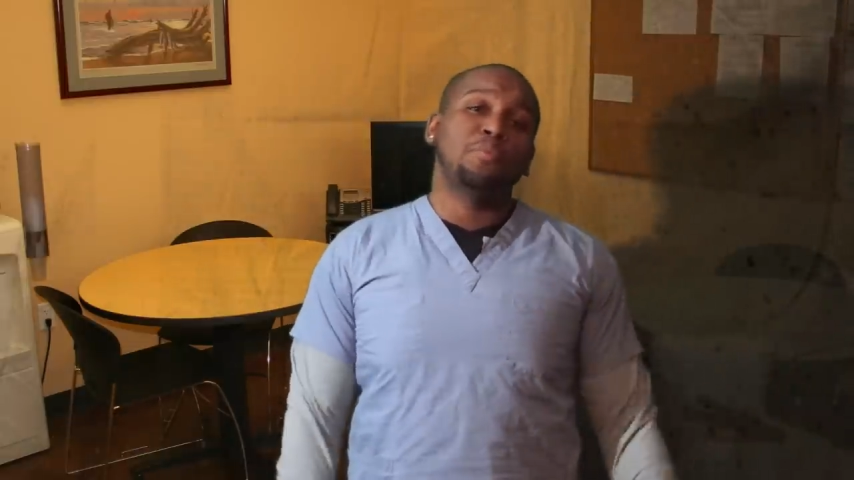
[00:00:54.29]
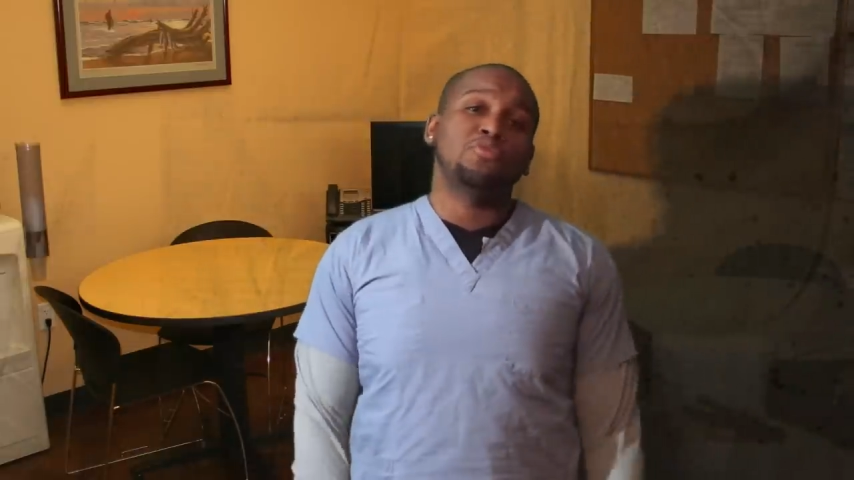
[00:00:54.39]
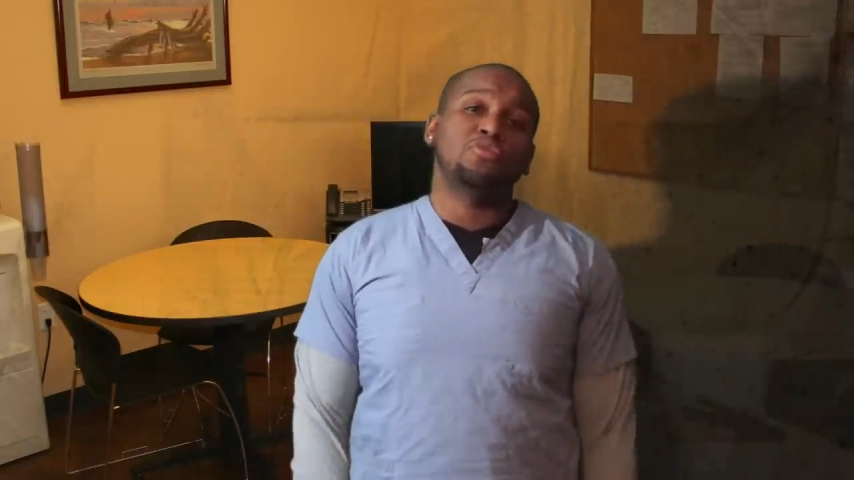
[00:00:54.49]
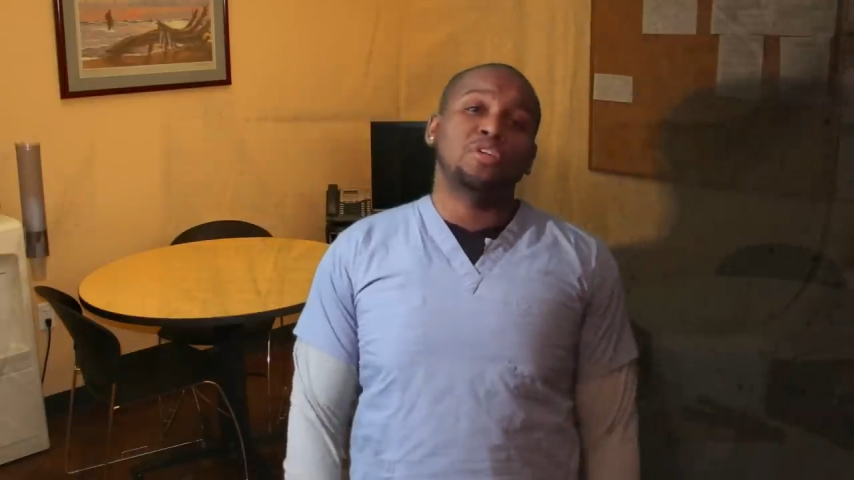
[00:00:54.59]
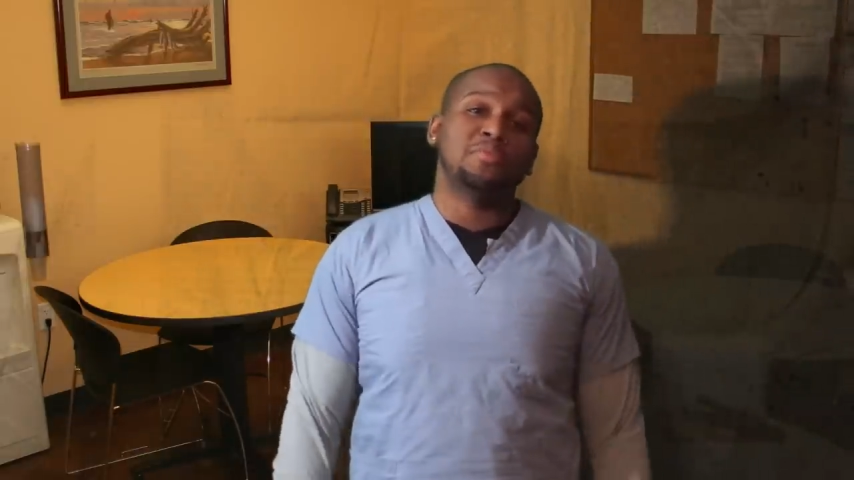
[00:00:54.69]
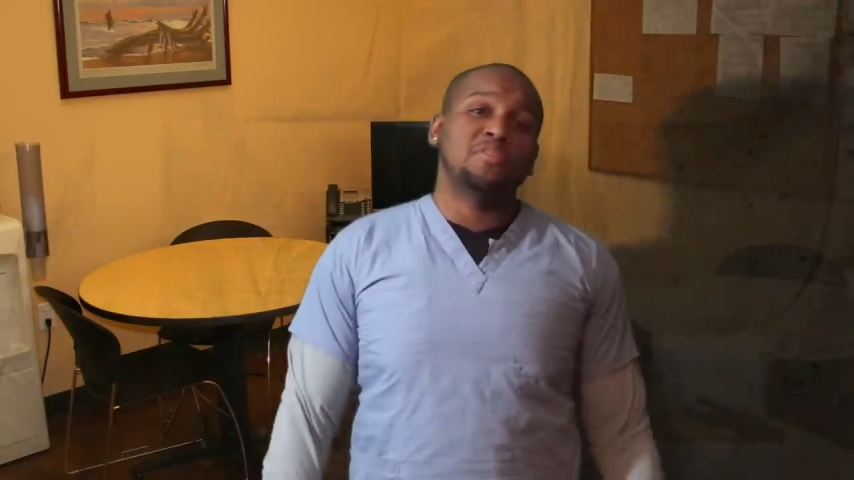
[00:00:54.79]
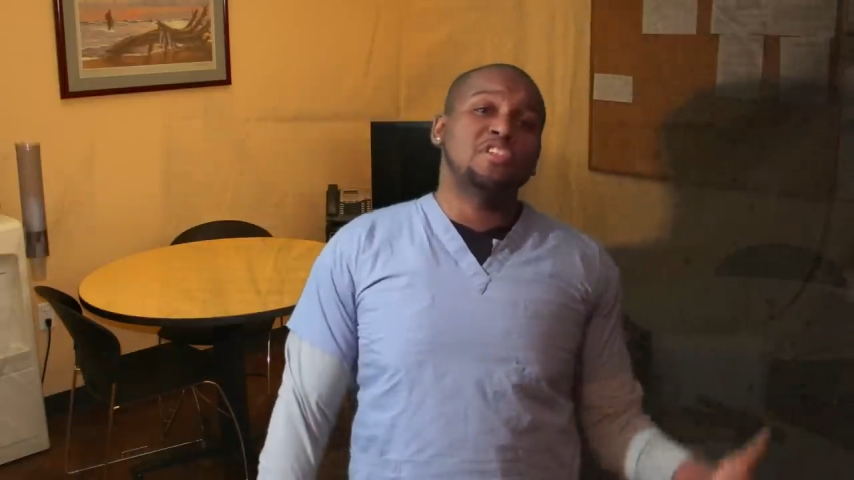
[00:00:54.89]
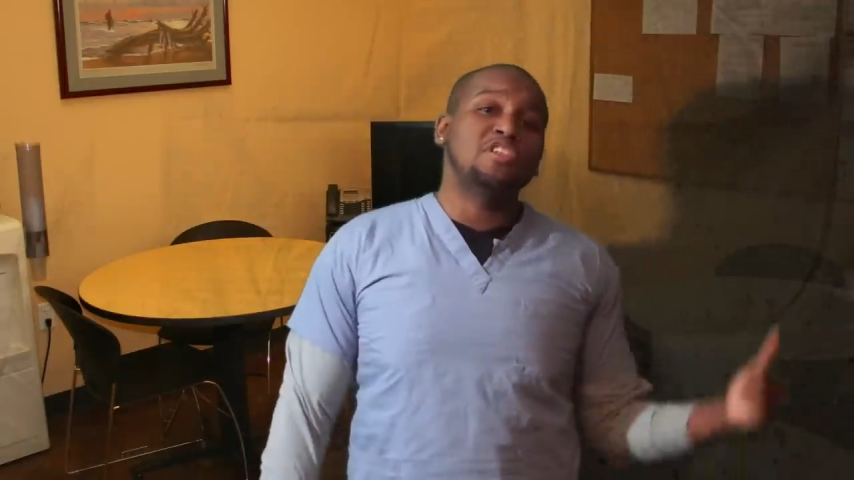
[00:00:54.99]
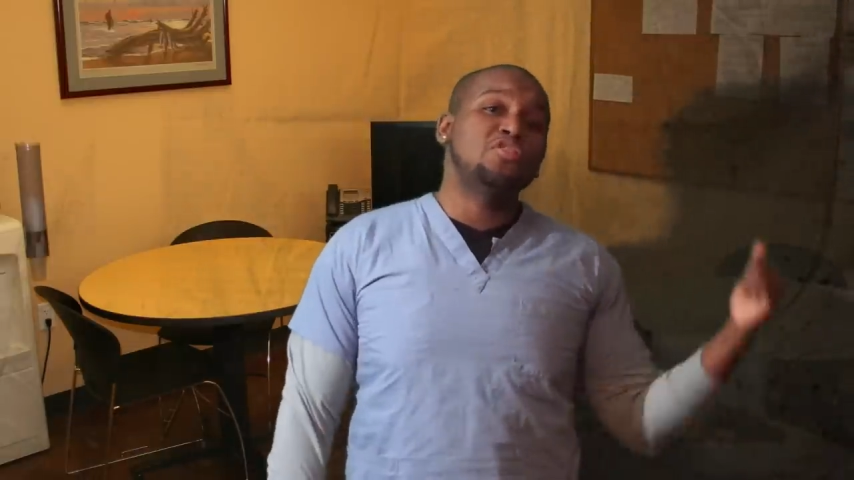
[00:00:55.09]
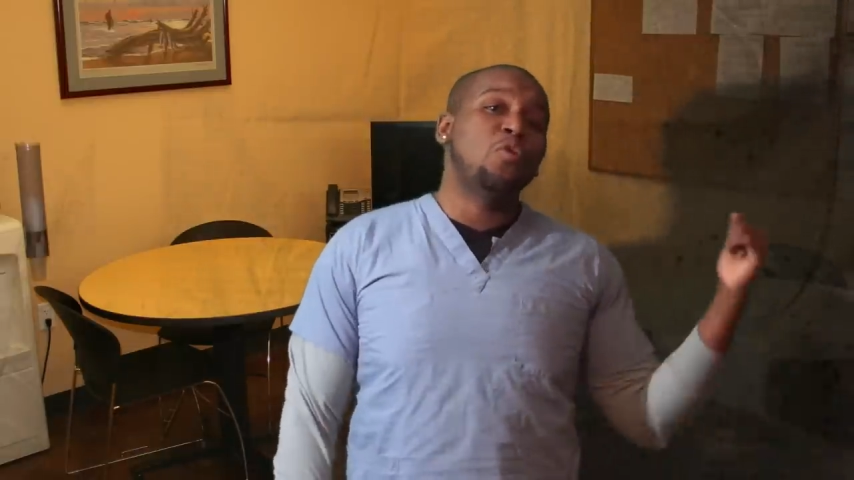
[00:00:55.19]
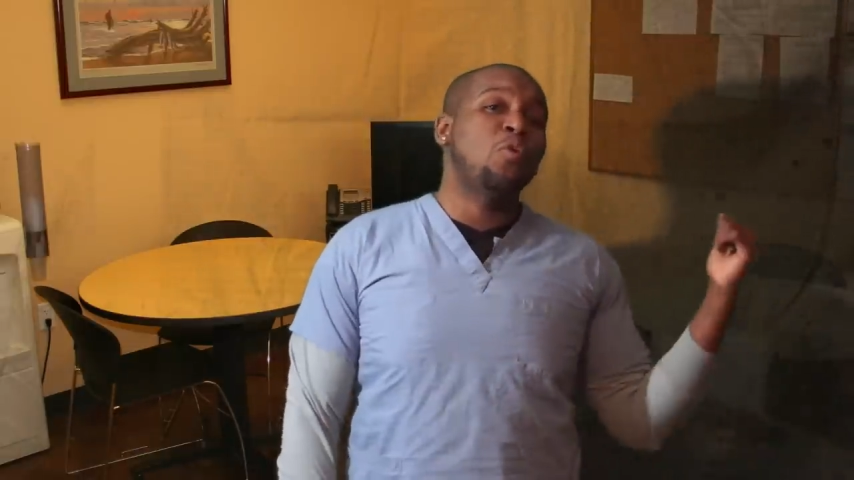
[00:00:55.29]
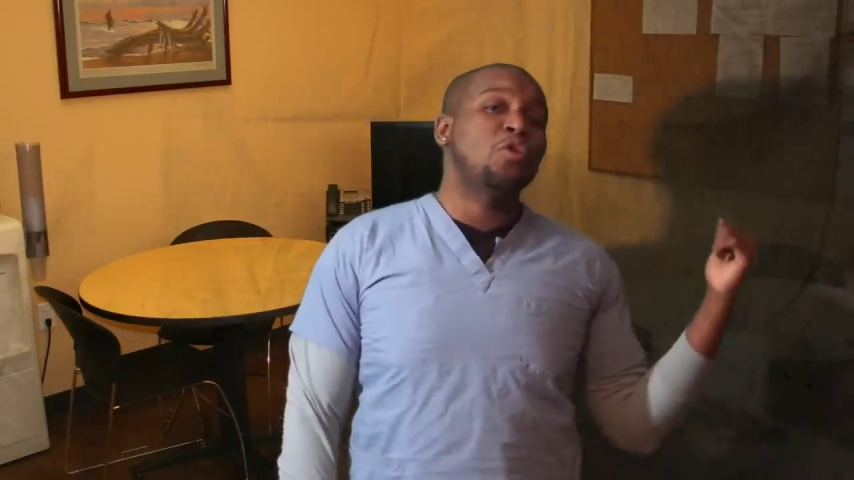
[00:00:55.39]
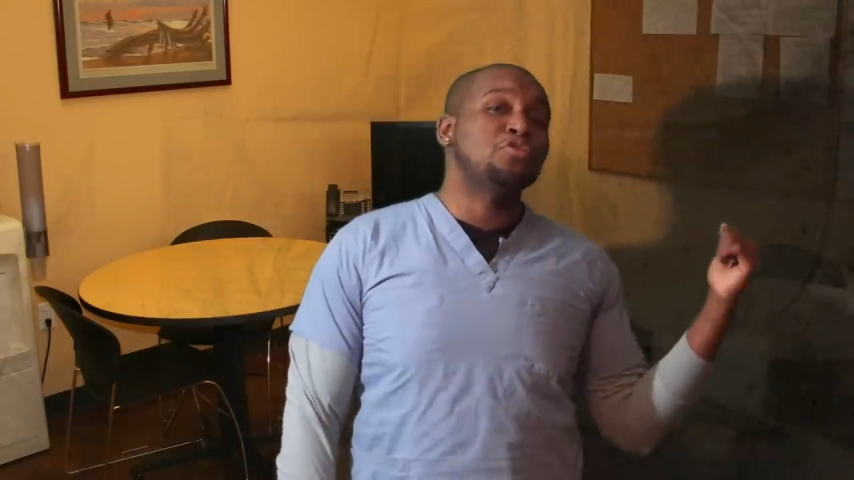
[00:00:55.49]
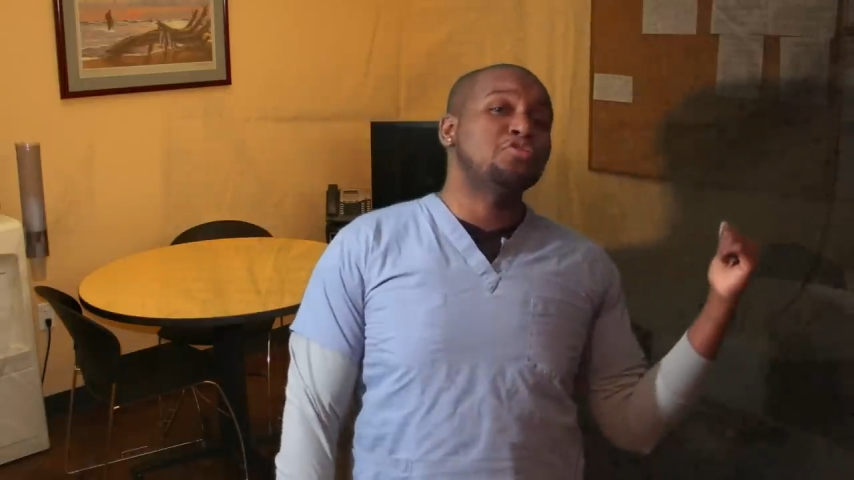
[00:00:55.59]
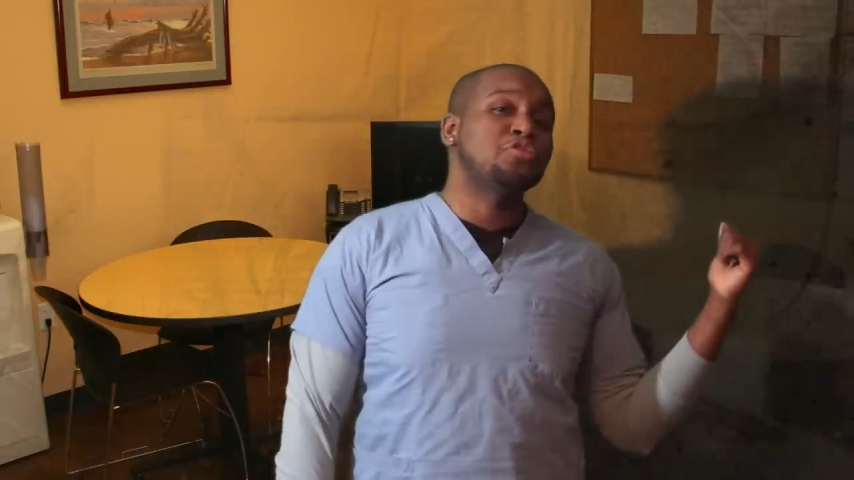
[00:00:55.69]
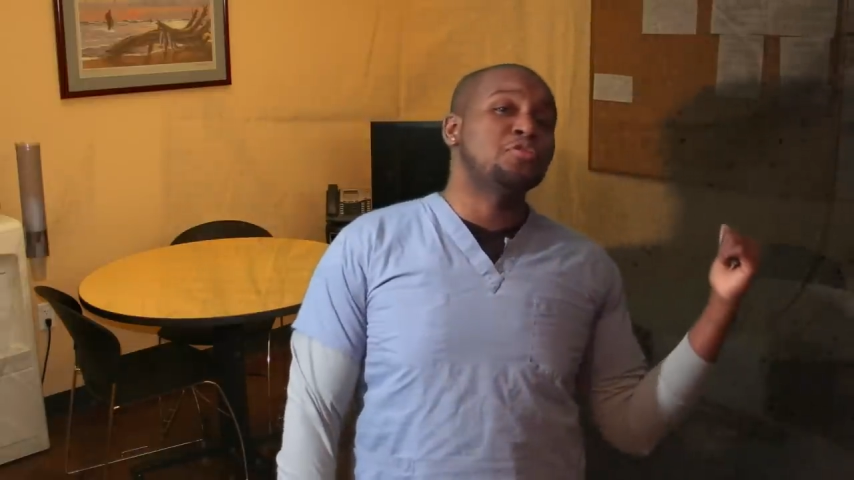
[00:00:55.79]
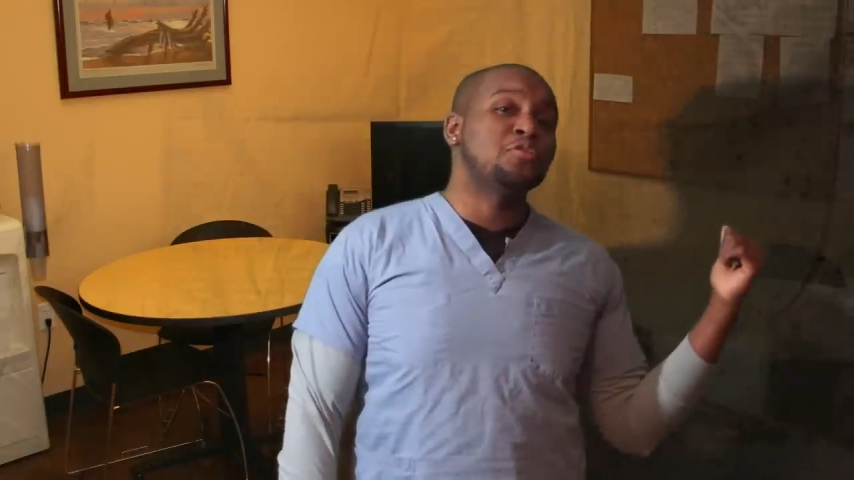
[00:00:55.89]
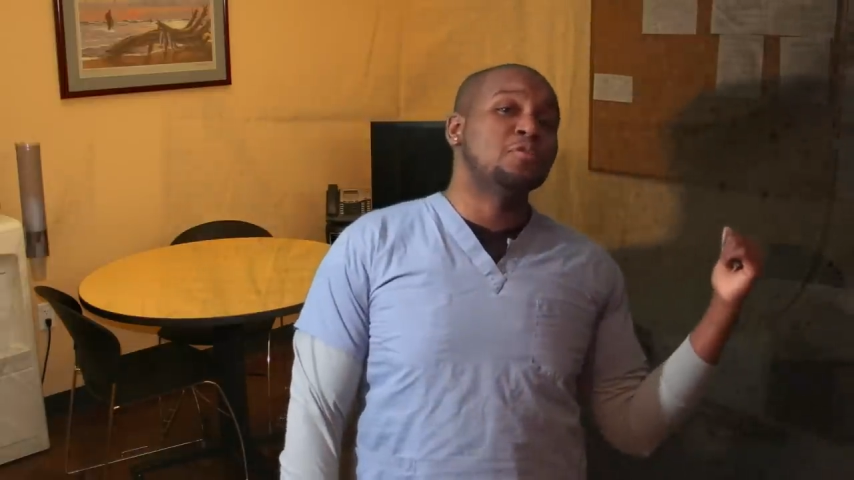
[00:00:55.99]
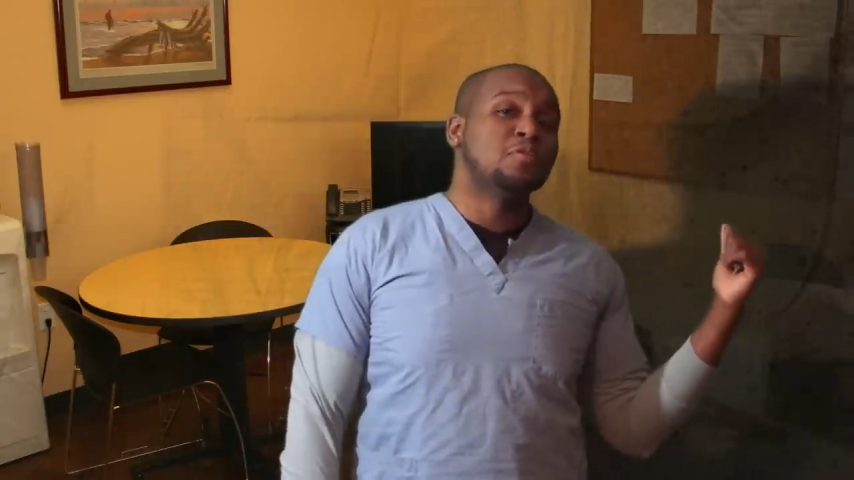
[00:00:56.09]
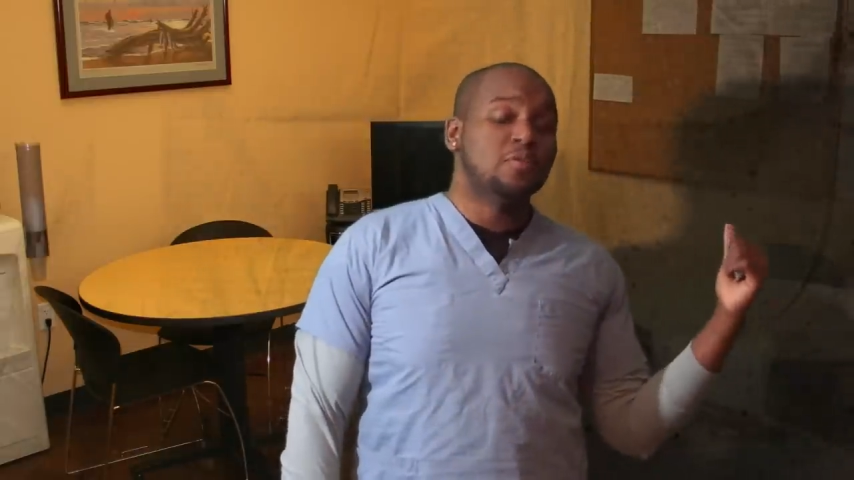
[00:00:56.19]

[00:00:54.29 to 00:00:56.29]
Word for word: prescriptions. He's on 102.